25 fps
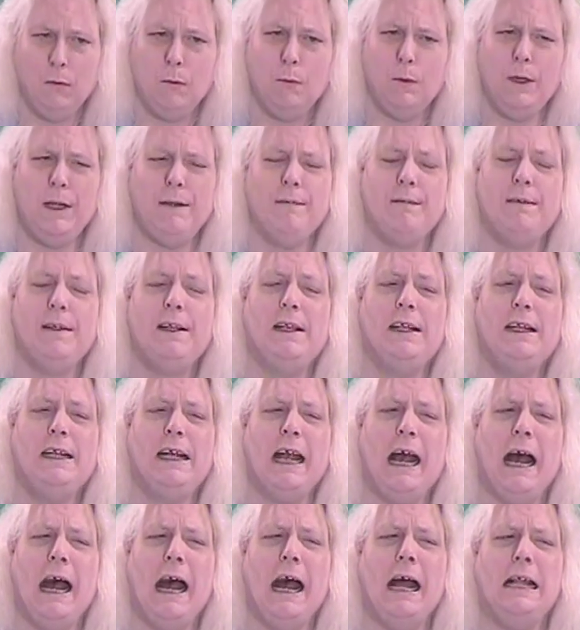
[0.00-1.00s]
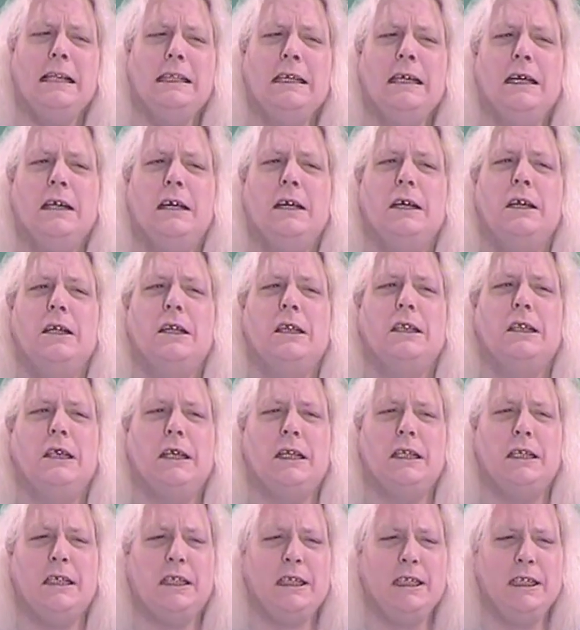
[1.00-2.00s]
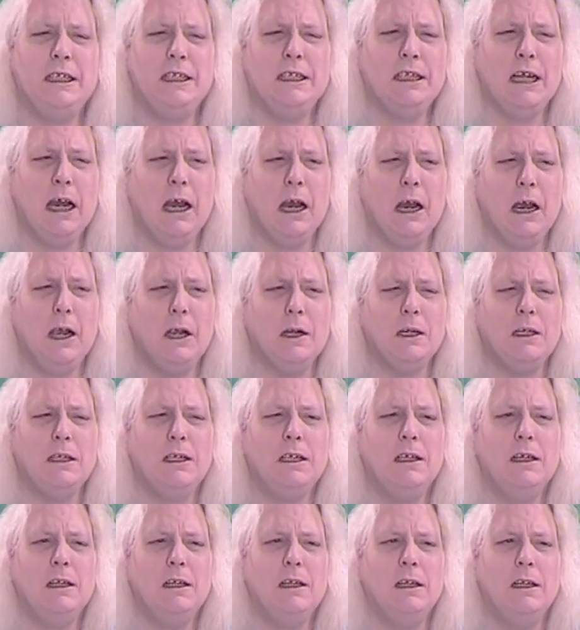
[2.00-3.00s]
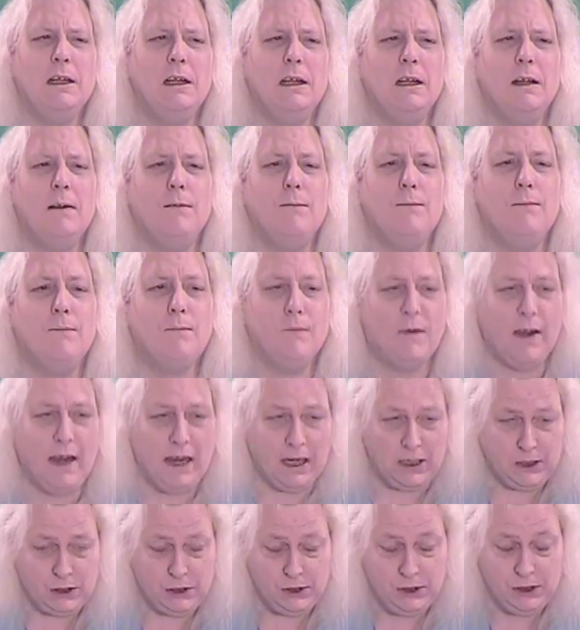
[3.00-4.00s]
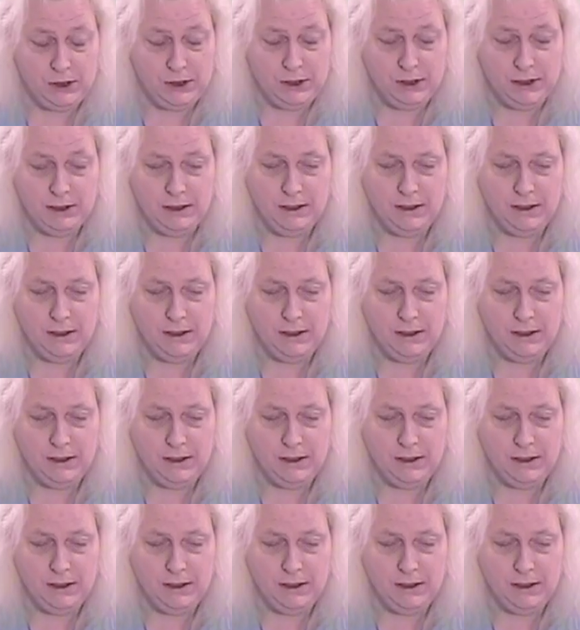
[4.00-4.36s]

We've got to start fresh.